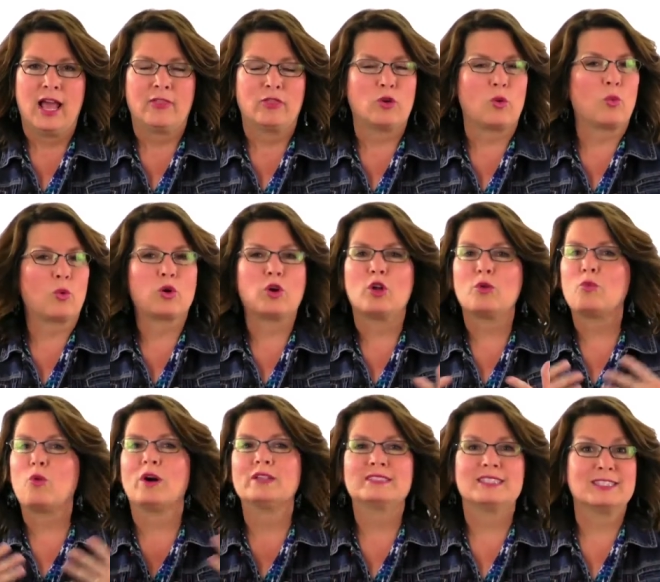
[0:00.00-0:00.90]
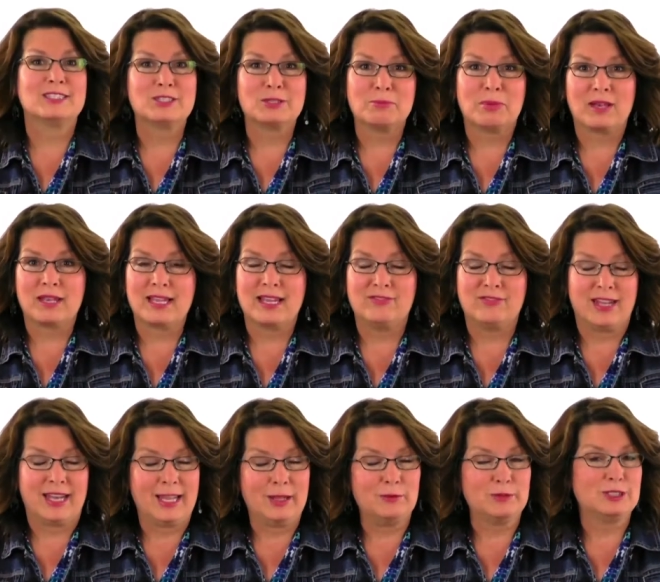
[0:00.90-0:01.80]
The world wants us to believe
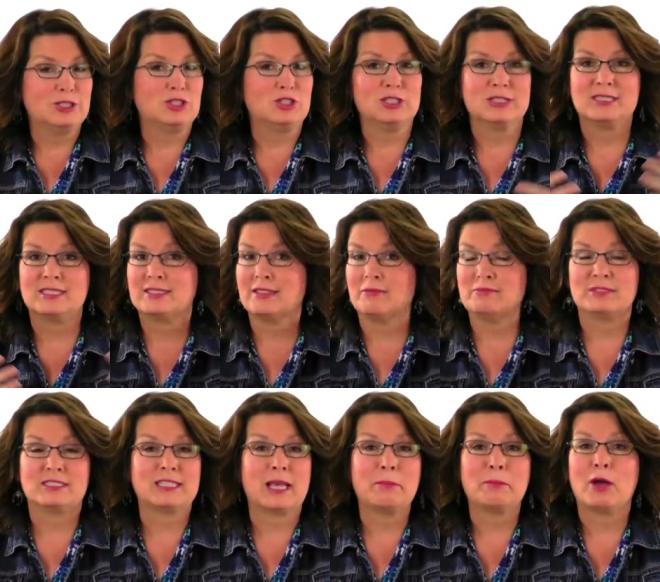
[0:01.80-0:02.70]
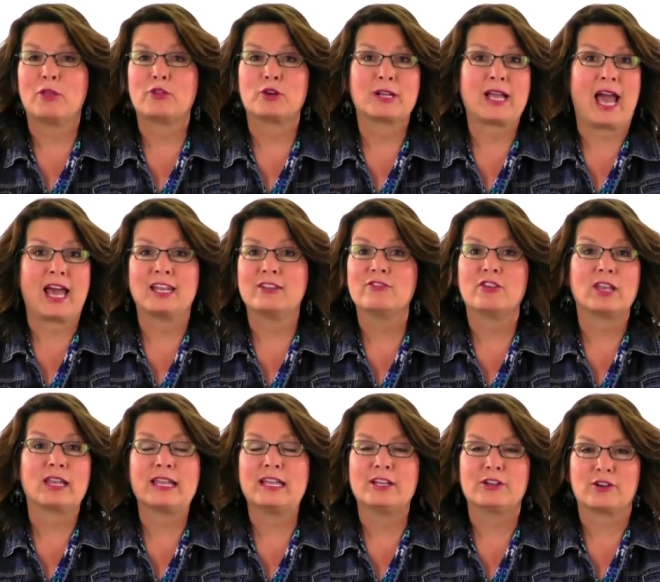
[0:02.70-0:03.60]
that He was just some other kind of a
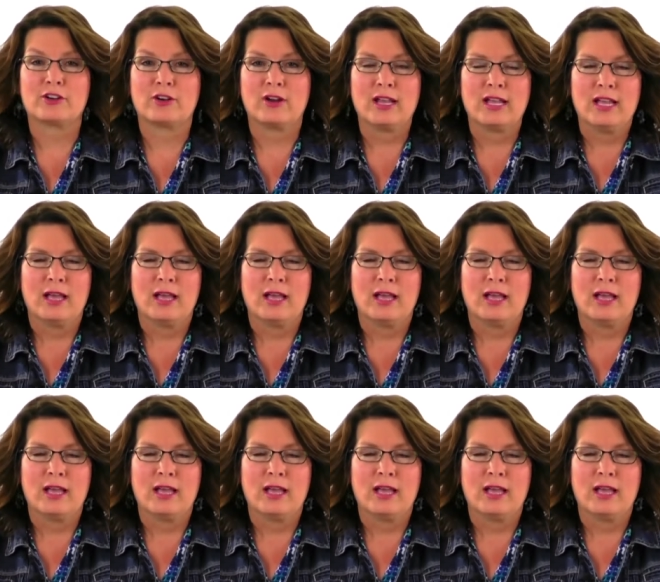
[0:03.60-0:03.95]
leader.